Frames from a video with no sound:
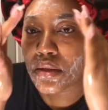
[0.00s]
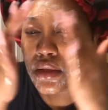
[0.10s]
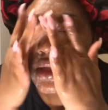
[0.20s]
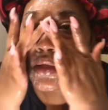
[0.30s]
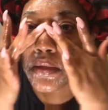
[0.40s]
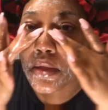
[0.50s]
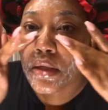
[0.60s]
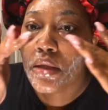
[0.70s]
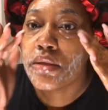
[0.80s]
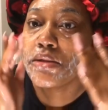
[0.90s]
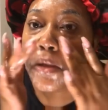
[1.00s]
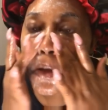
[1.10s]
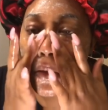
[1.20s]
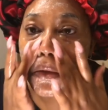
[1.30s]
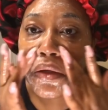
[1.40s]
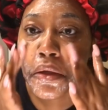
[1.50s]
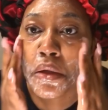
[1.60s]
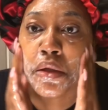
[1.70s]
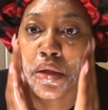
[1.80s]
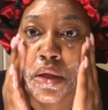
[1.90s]
Okay, you guys.
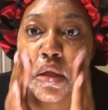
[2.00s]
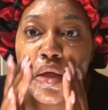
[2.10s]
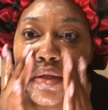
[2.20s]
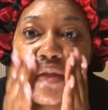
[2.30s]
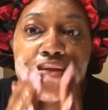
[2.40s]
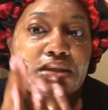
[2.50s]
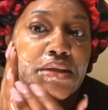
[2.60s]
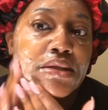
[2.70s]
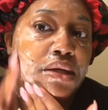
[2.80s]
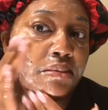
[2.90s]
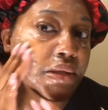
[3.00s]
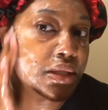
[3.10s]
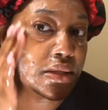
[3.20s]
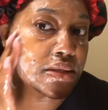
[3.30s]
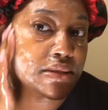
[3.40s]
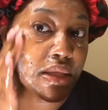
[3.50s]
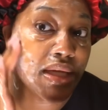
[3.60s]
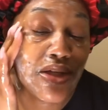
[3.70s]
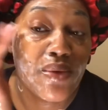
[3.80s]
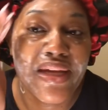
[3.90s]
And this is just gonna be just a,
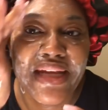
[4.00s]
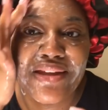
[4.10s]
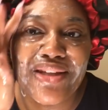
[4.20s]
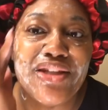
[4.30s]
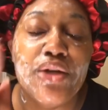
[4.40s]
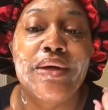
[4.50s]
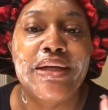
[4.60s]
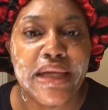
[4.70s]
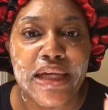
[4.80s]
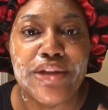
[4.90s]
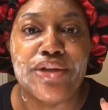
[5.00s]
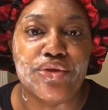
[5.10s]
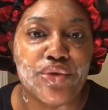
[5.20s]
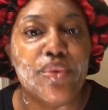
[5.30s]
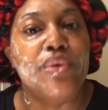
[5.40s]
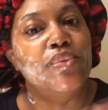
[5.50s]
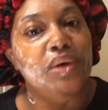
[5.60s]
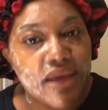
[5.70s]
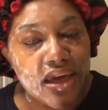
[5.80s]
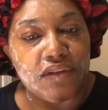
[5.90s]
and you can either you can either do it
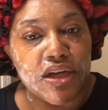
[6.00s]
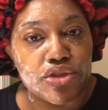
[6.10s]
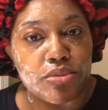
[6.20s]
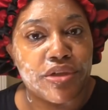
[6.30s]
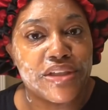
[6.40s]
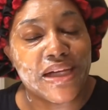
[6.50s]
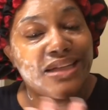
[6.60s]
with a facial brush.